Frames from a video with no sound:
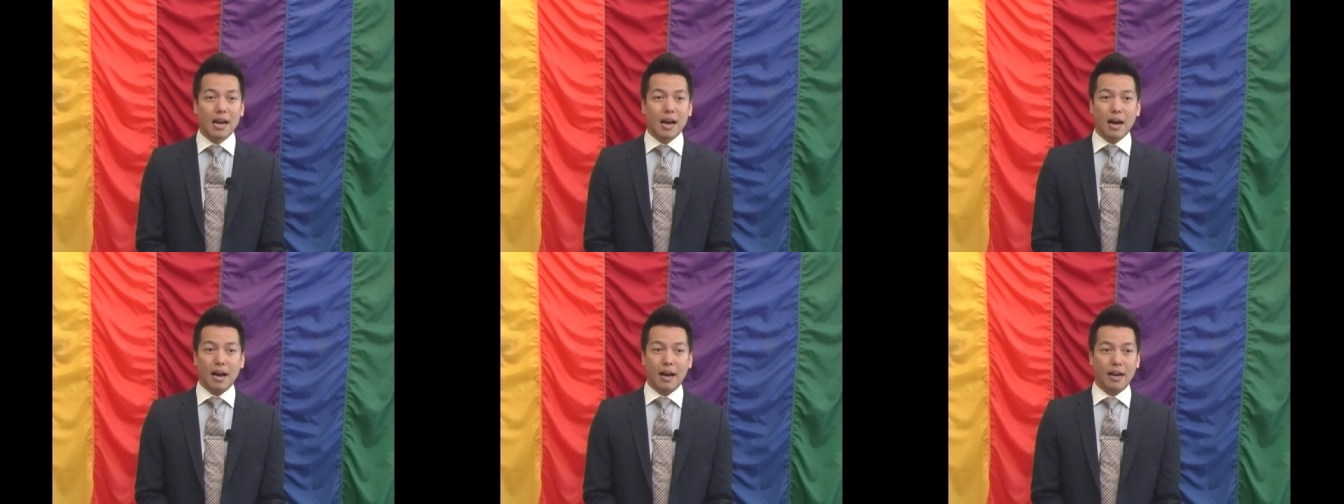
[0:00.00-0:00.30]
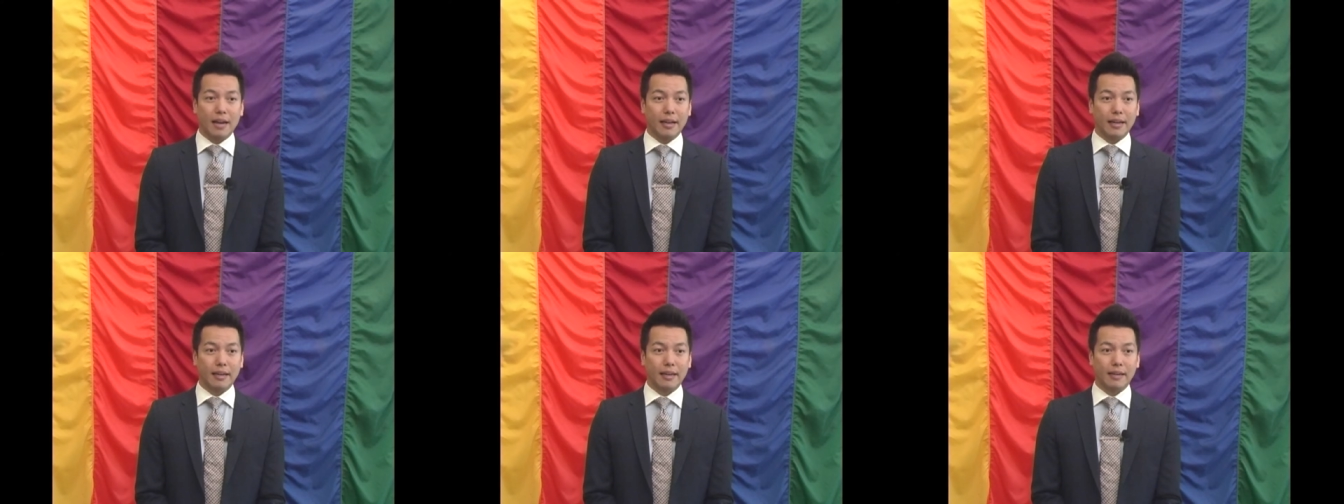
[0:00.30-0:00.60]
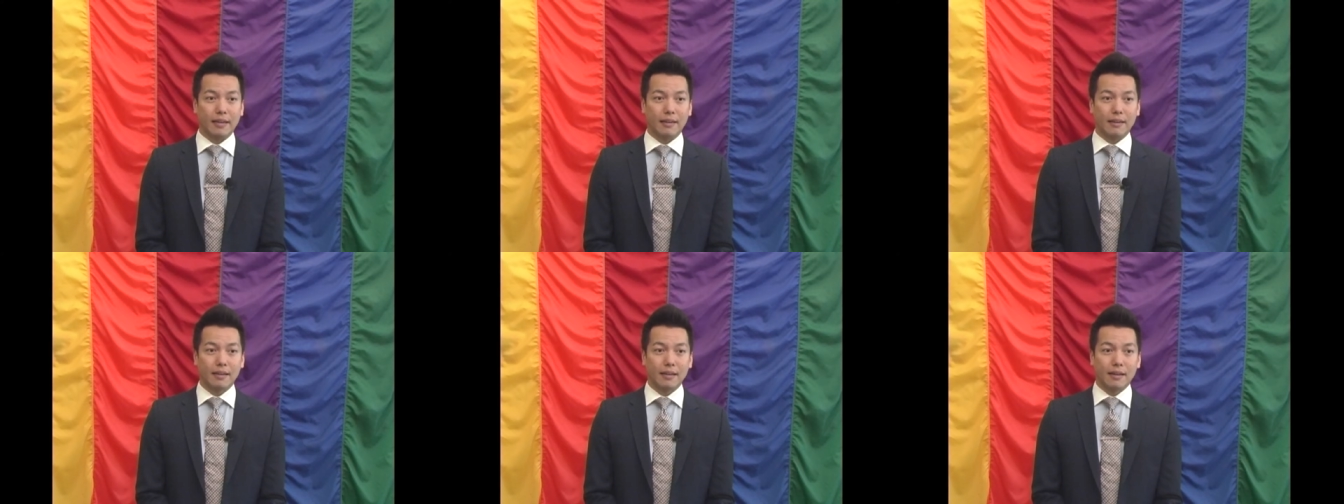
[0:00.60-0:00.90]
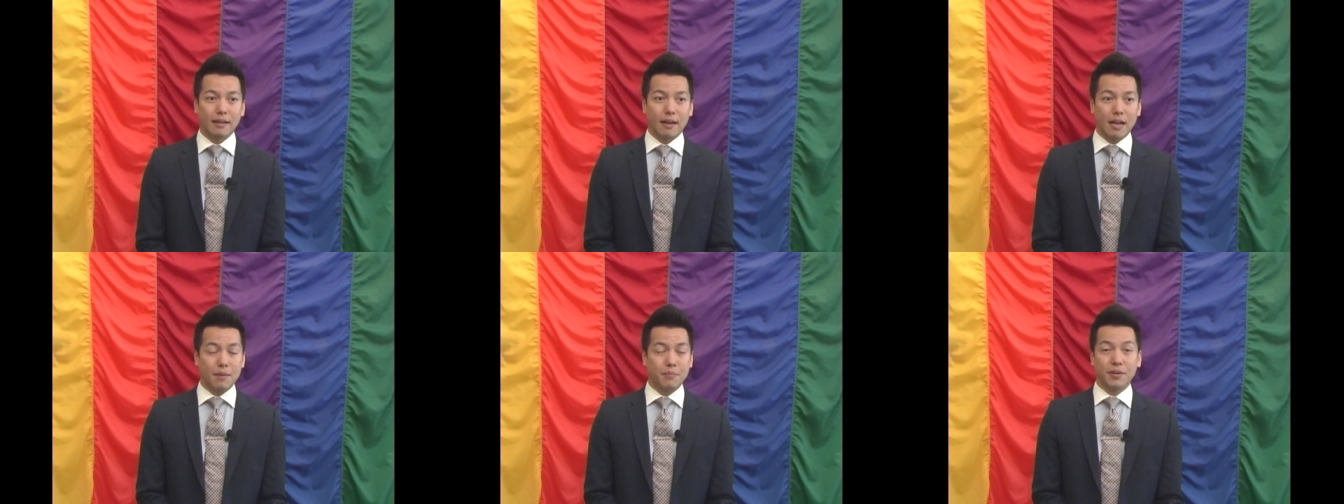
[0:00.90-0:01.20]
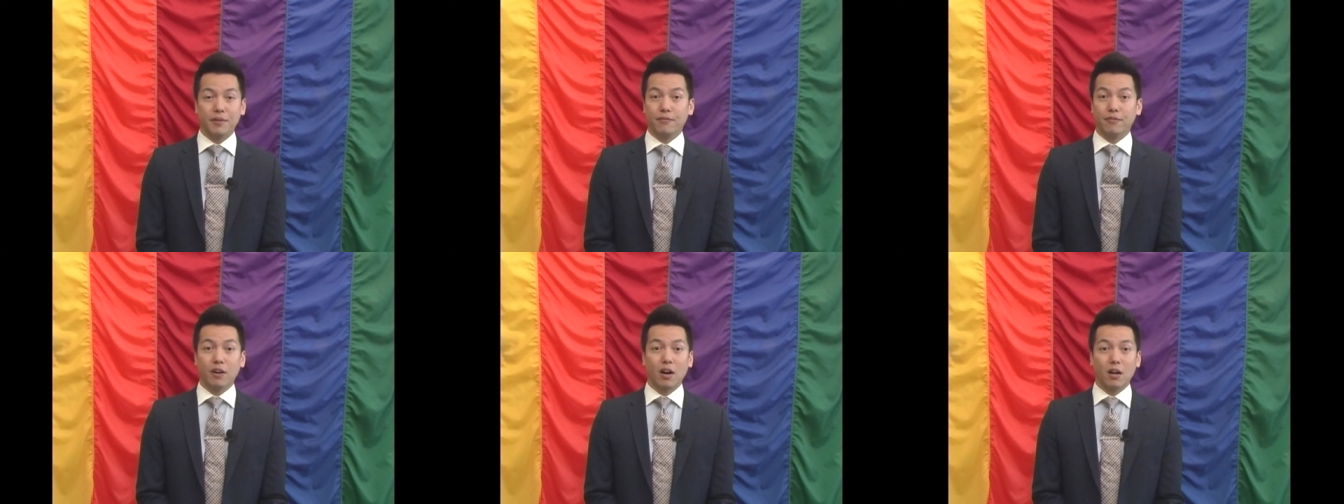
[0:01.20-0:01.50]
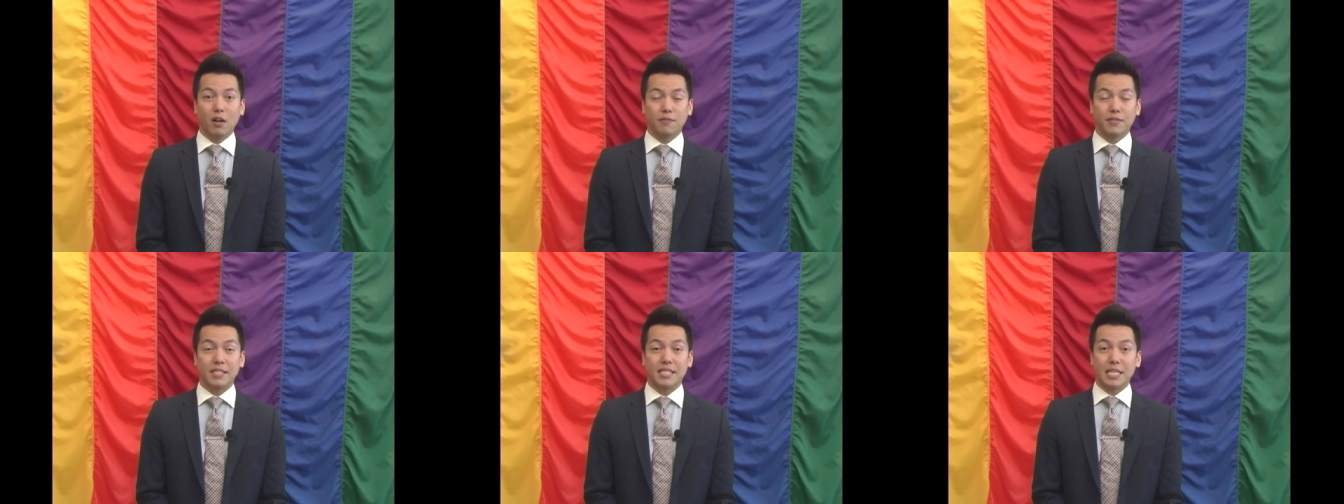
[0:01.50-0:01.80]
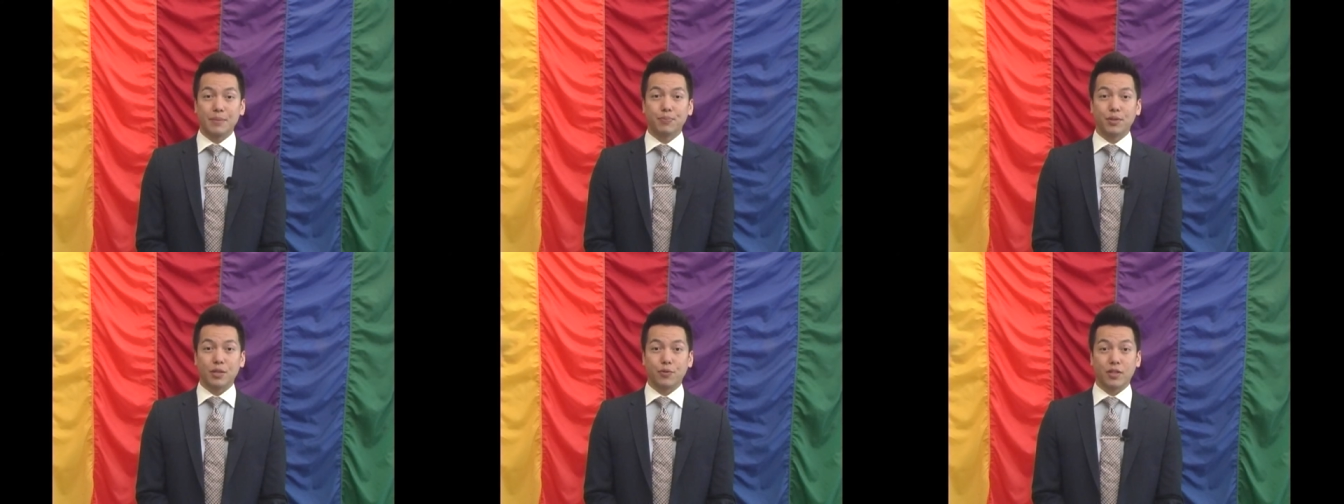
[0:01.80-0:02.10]
I am involved
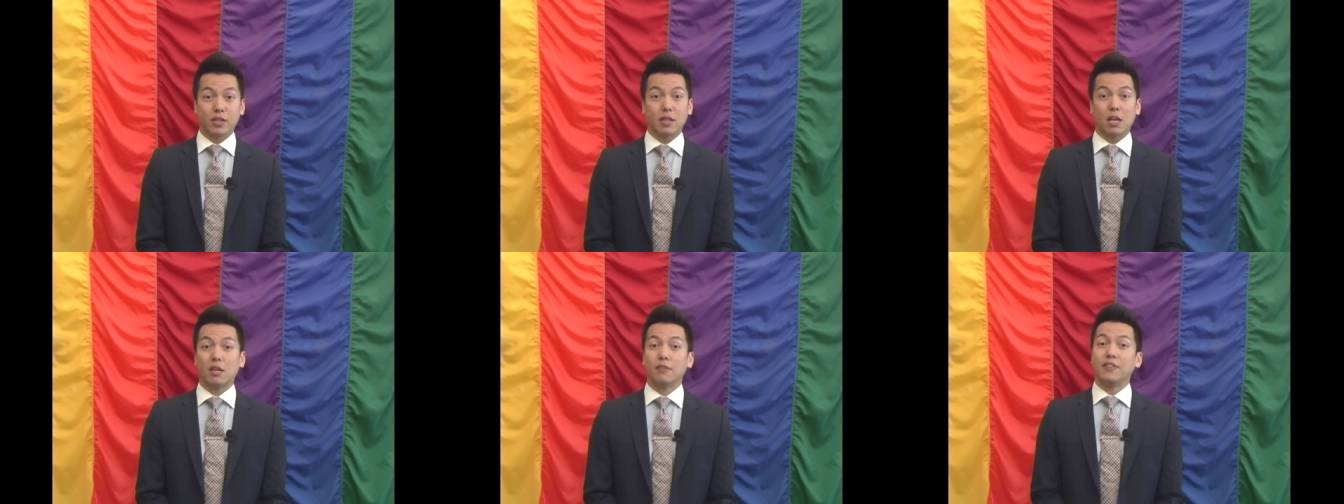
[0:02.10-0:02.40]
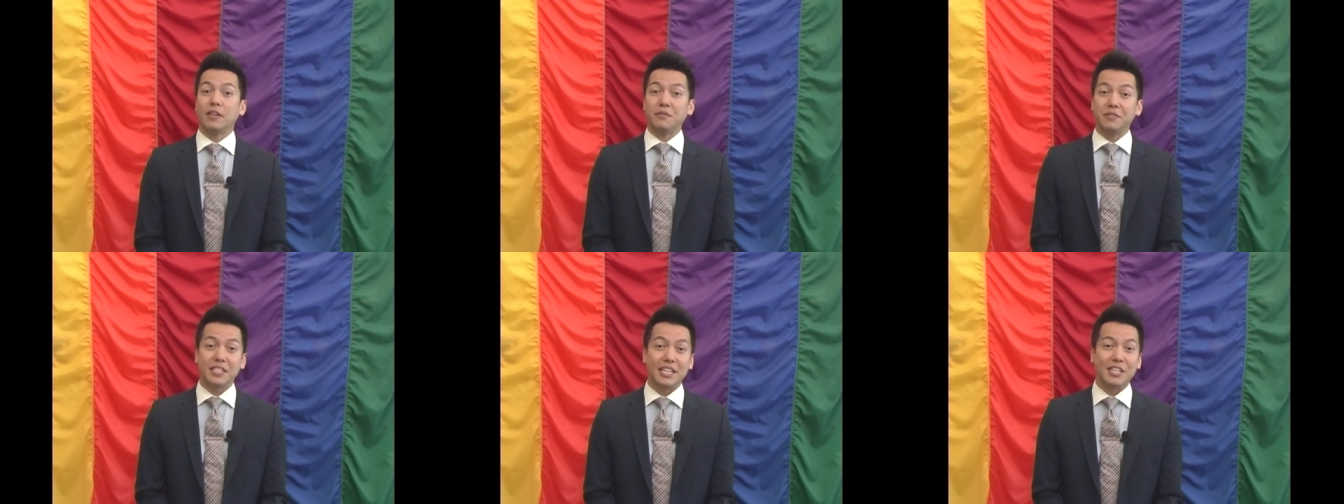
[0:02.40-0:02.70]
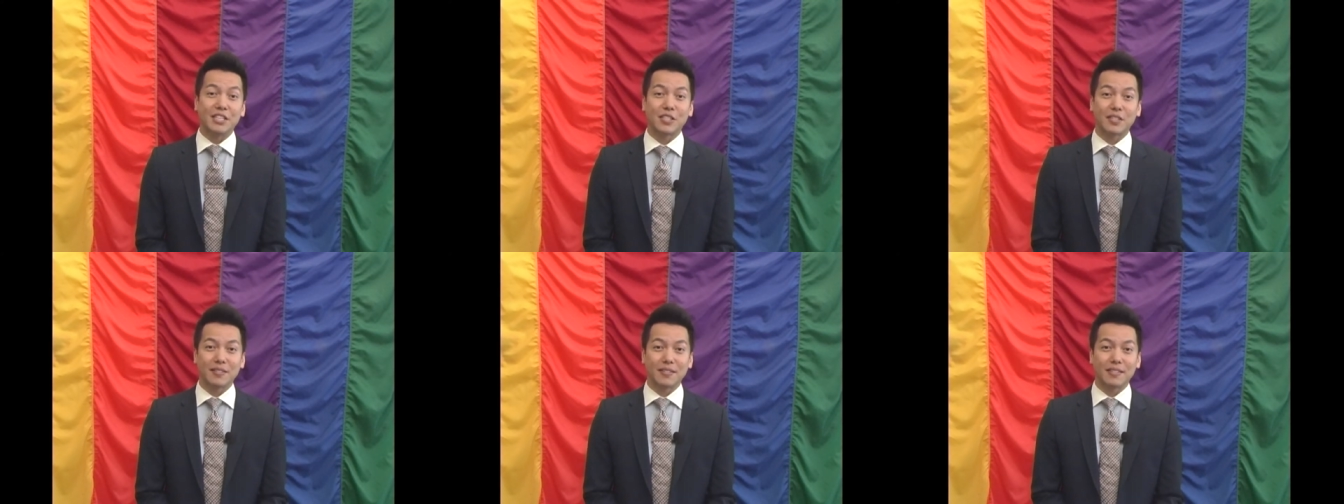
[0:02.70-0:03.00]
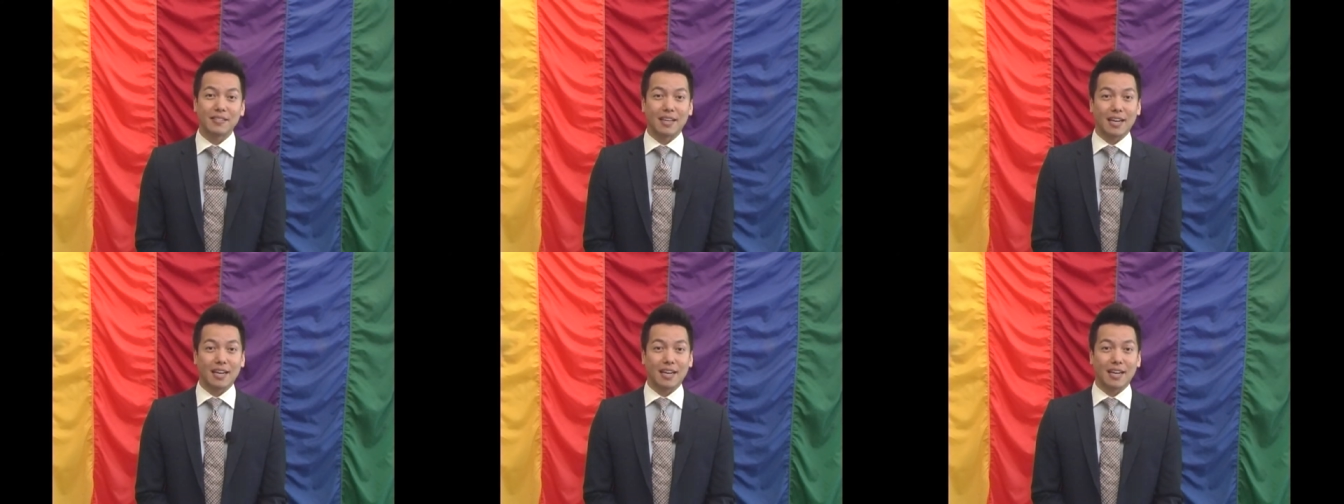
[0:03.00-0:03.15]
deeply with a lot of foundations.